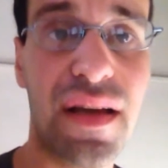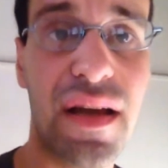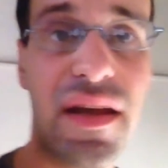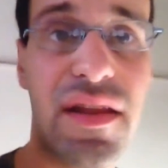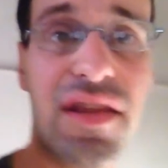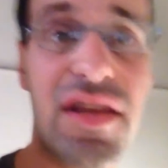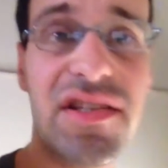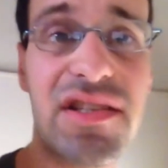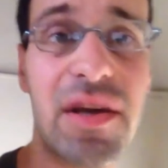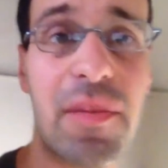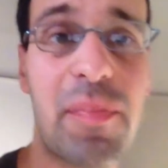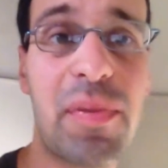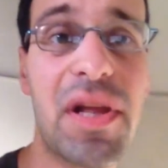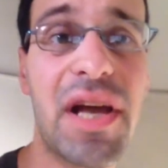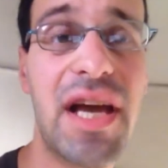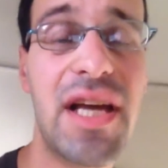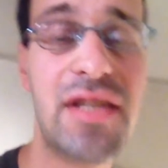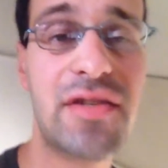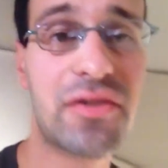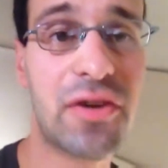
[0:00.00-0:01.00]
it's
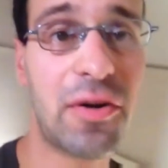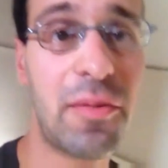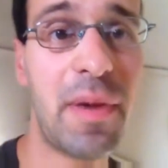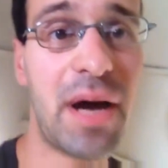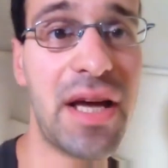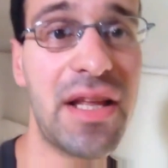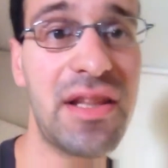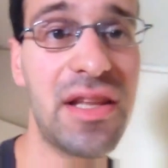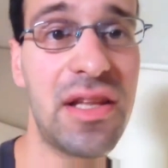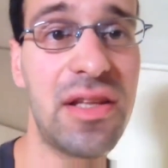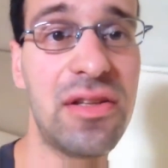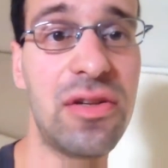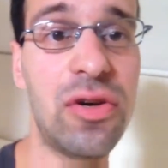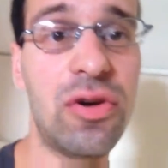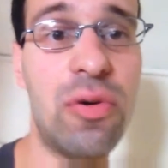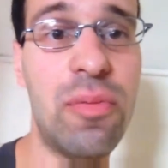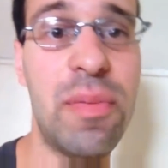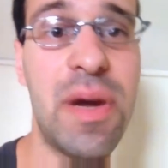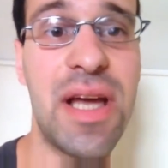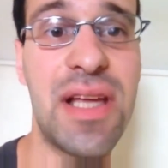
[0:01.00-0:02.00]
nice there's a
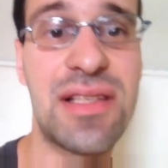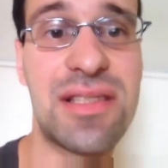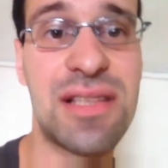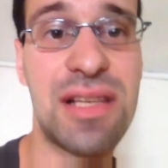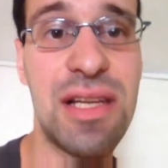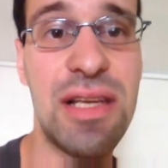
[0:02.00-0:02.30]
place where